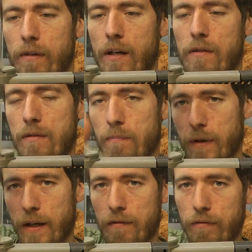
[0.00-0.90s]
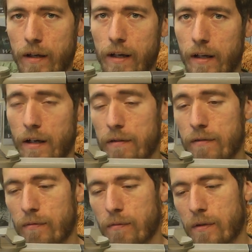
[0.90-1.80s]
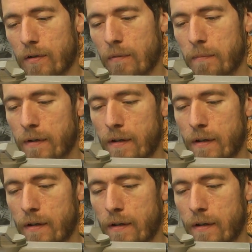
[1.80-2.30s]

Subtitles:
without the paint flying out from the top.